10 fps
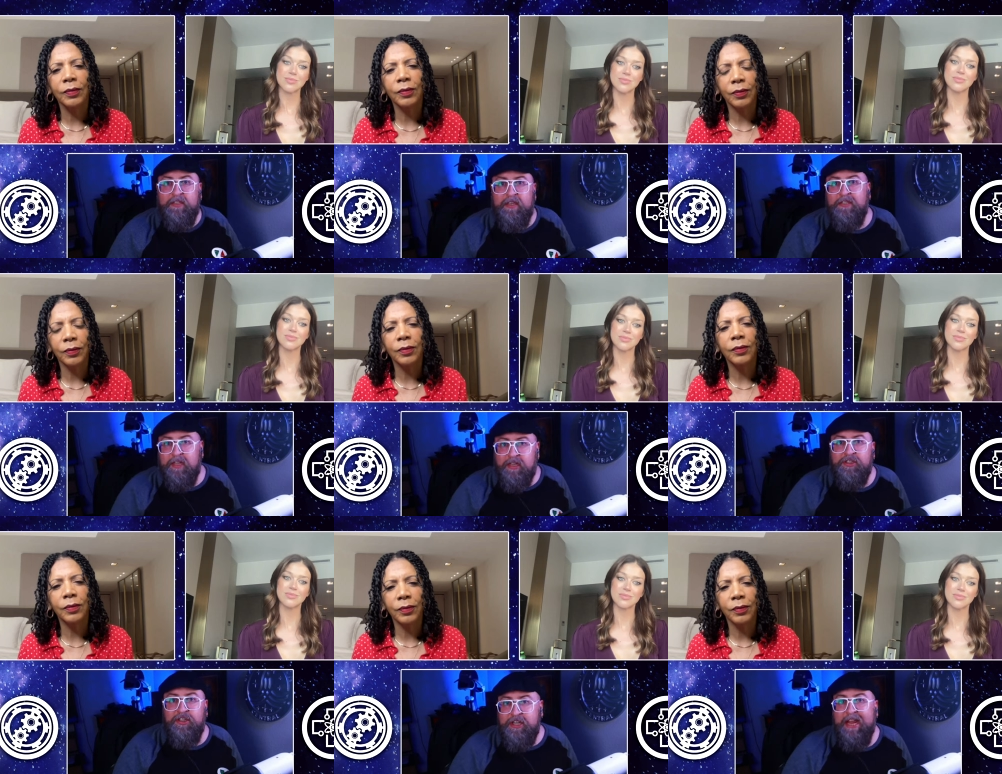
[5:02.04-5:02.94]
Speaker 1: and it's going to
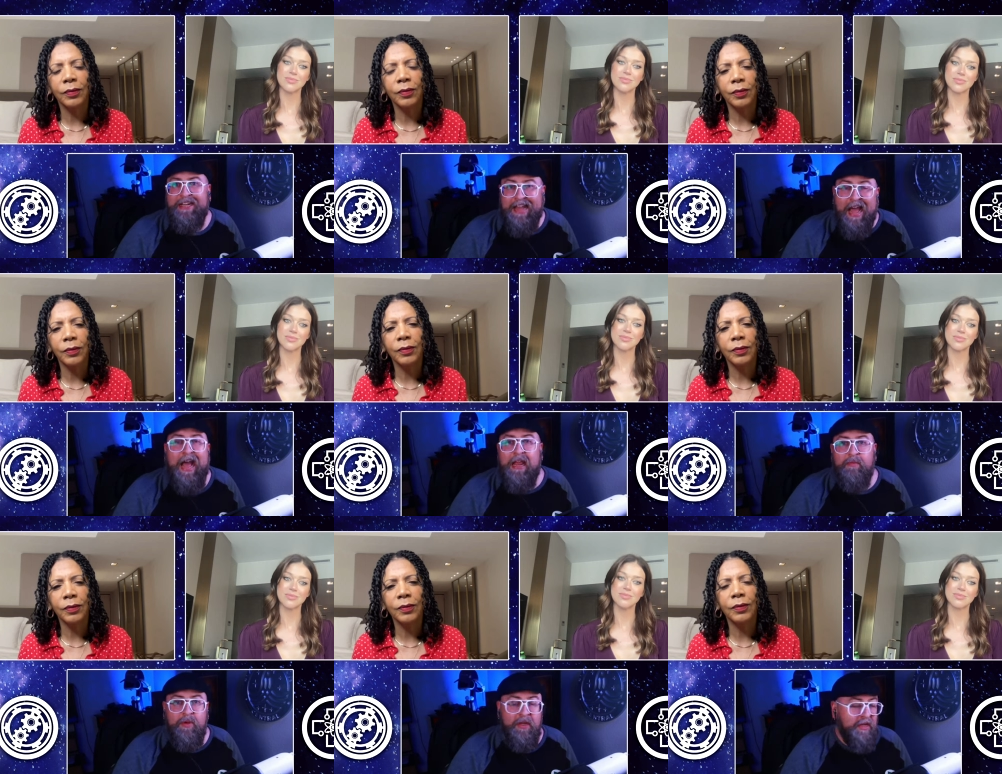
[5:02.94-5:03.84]
just take
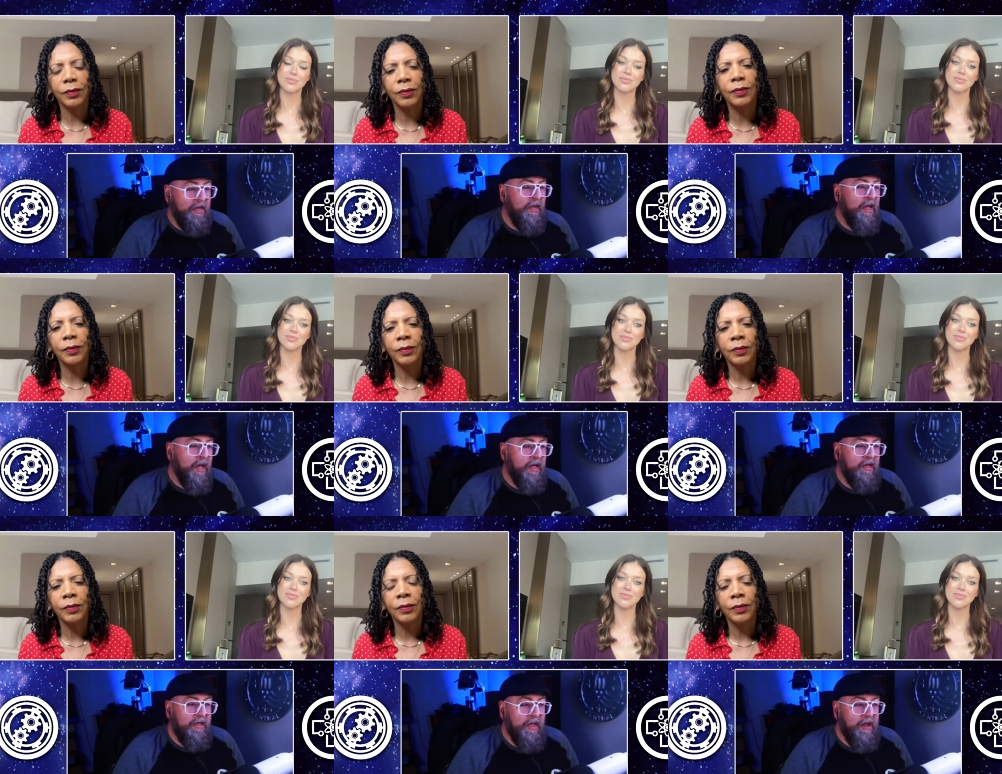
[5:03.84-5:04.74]
time.
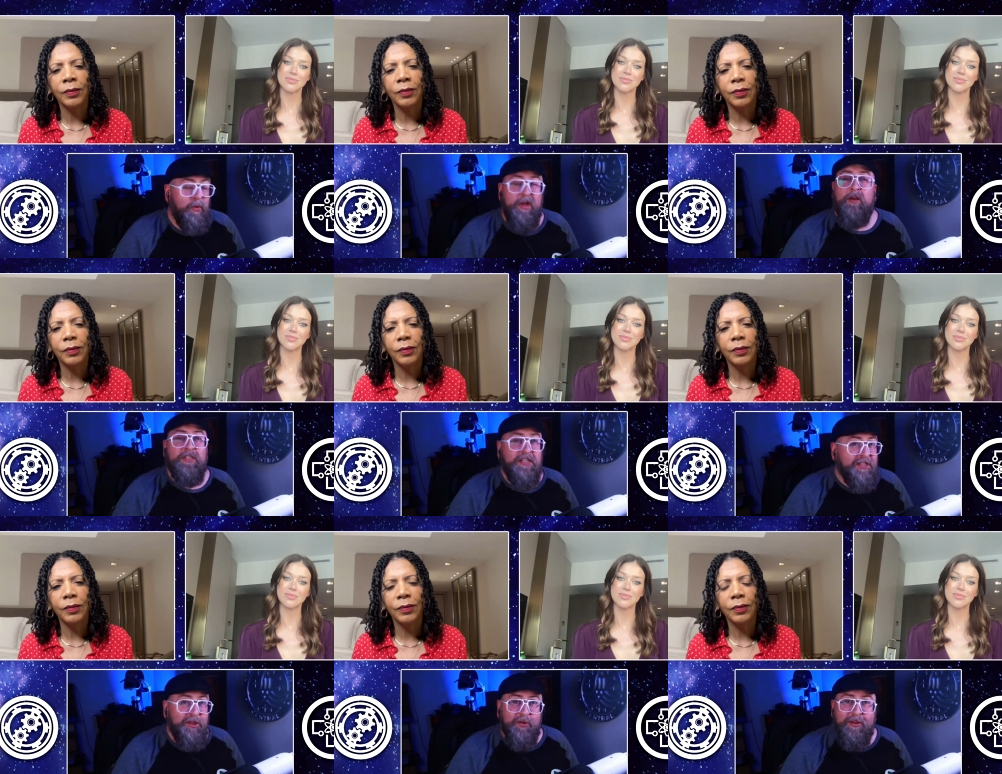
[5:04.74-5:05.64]
And we know
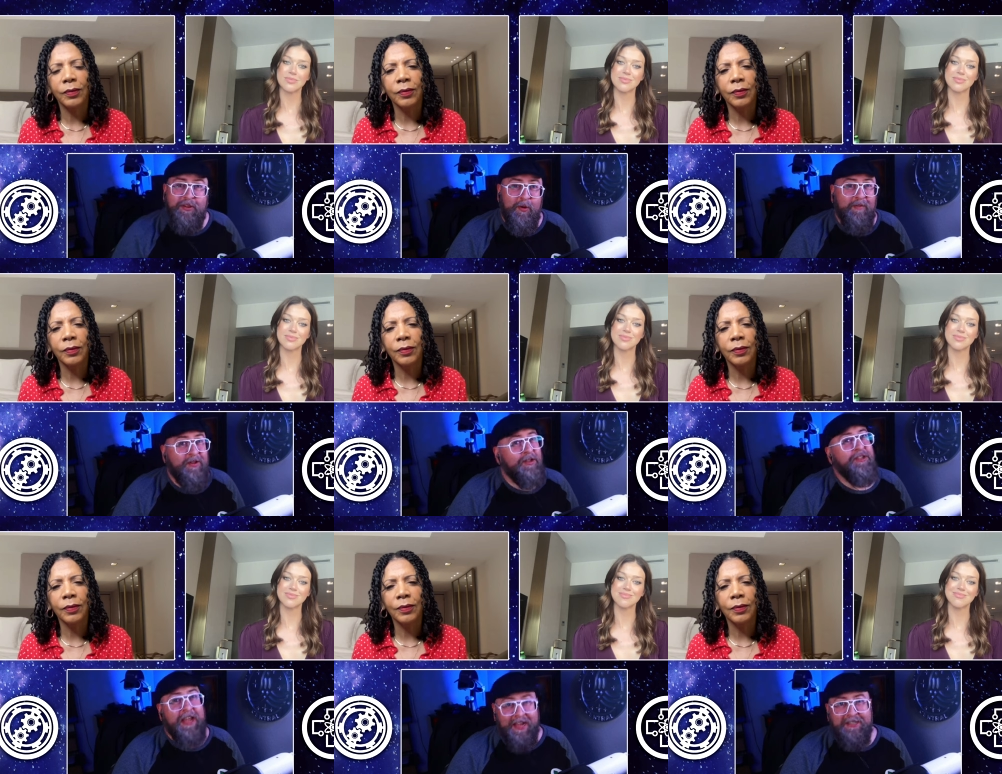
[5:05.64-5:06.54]
season 3 of the Orville
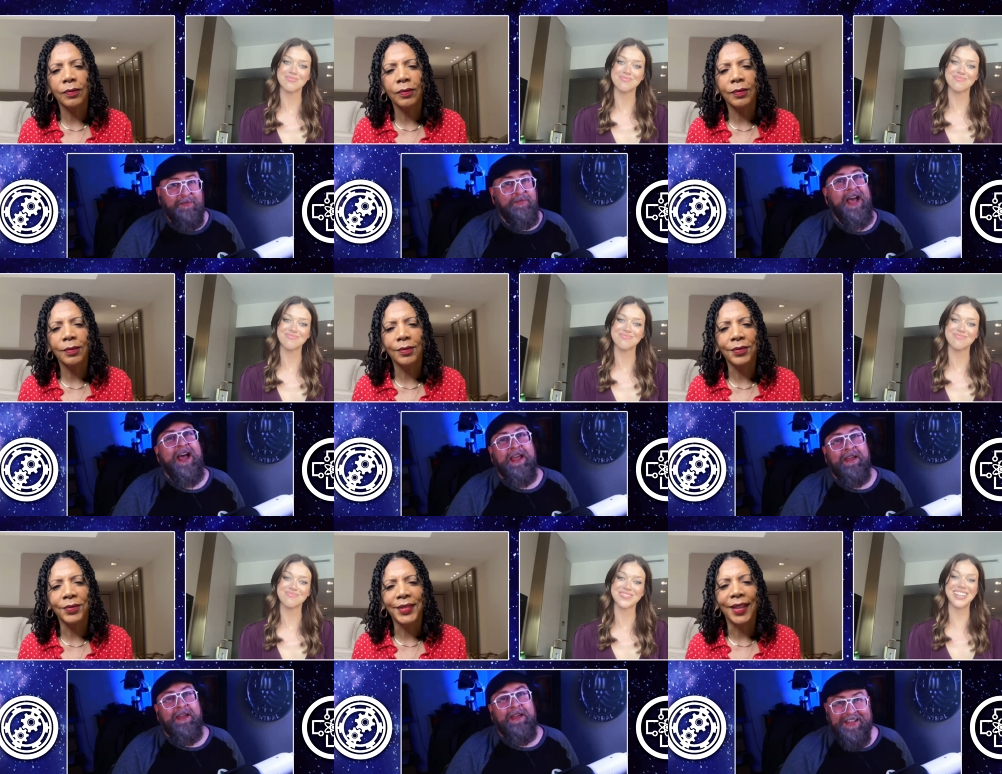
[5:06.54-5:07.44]
takes some time.
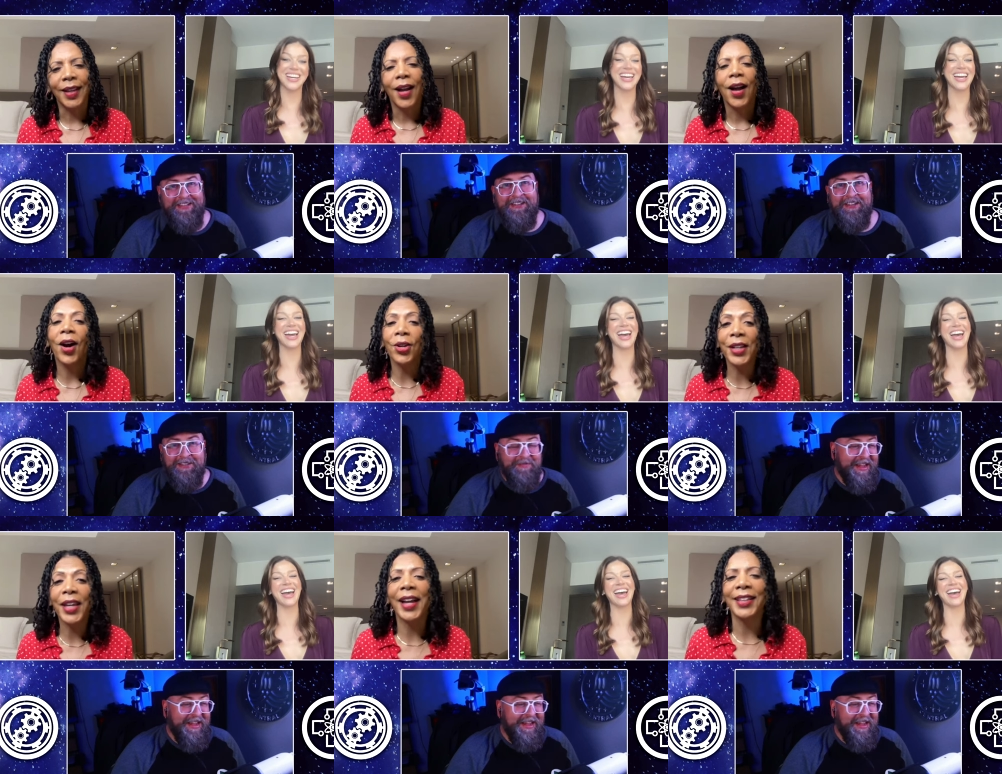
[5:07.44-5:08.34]
It took some
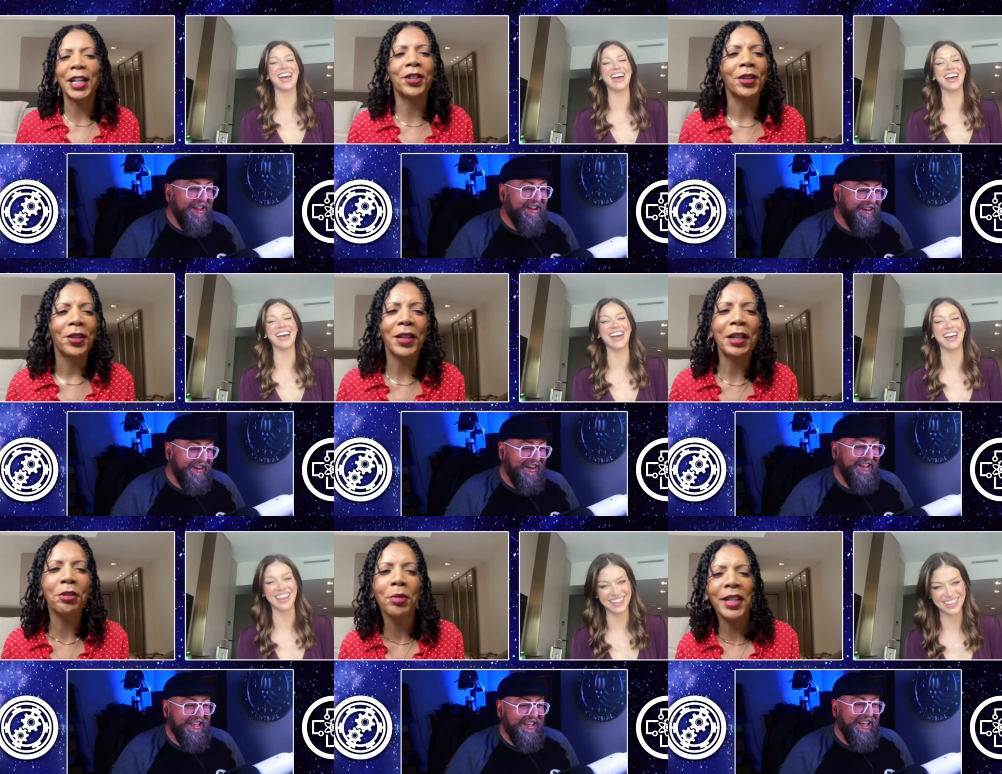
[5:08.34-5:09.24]
Speaker 2: time to get here.
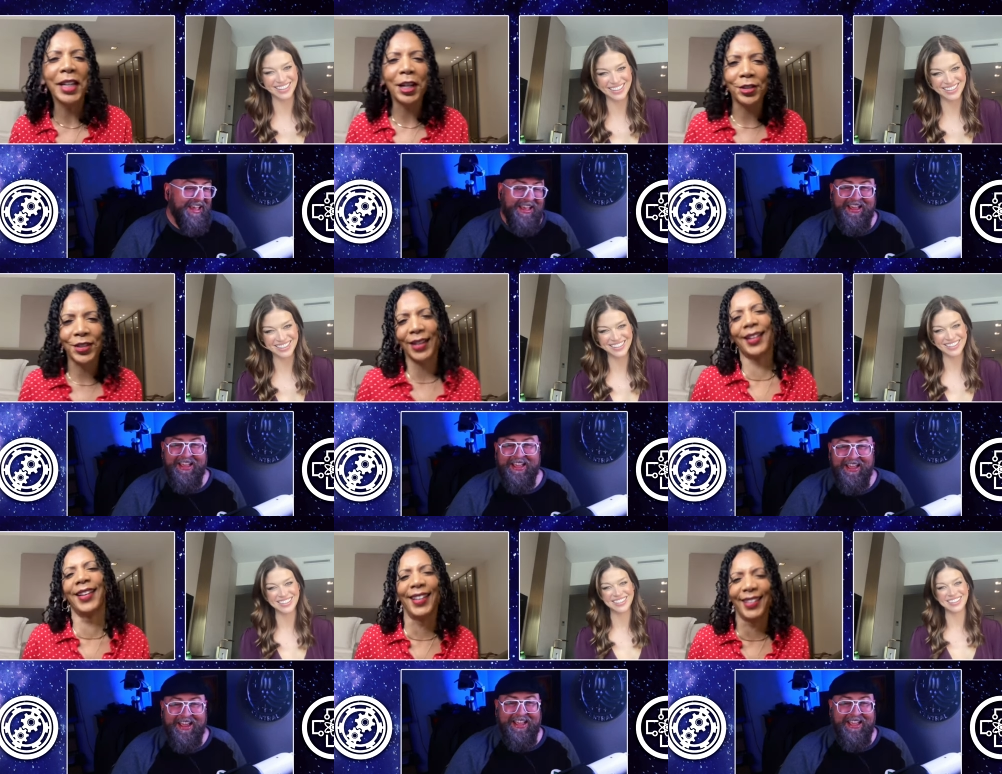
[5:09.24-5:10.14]
Like 3 years.
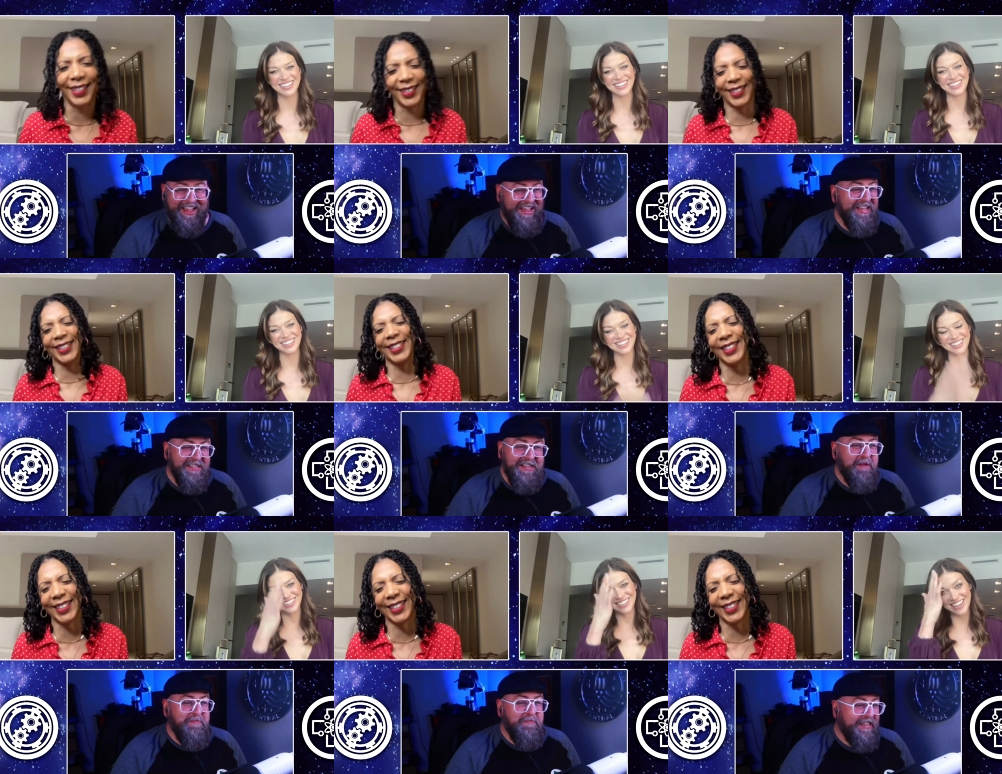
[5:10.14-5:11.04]
Something
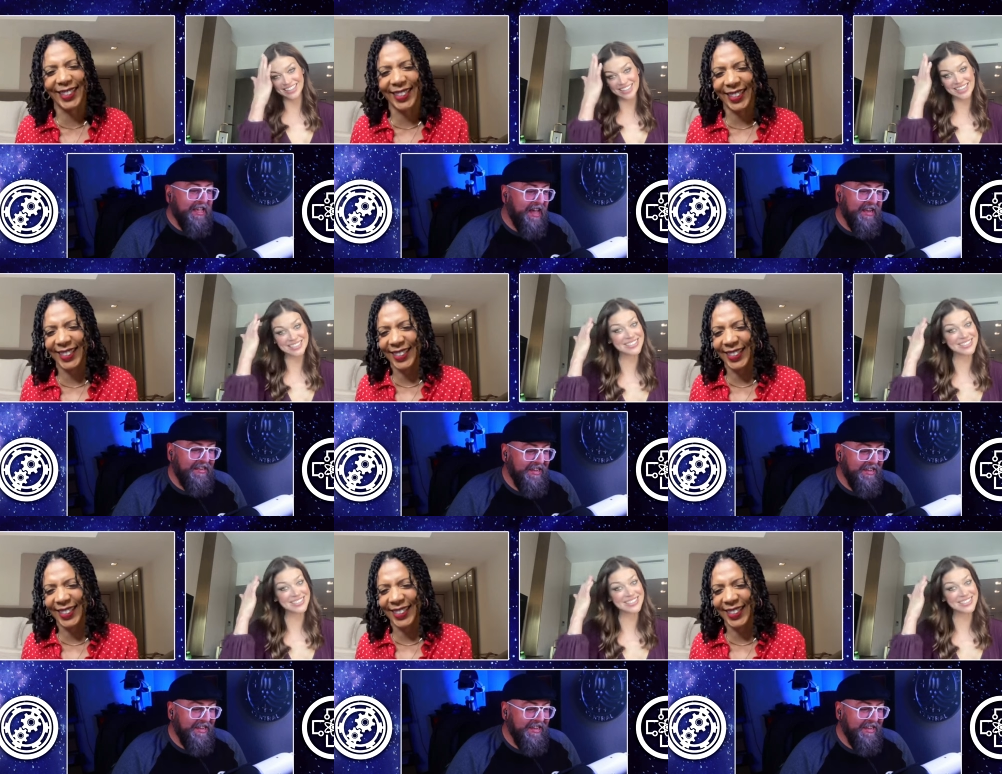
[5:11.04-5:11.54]
Speaker 1: like that.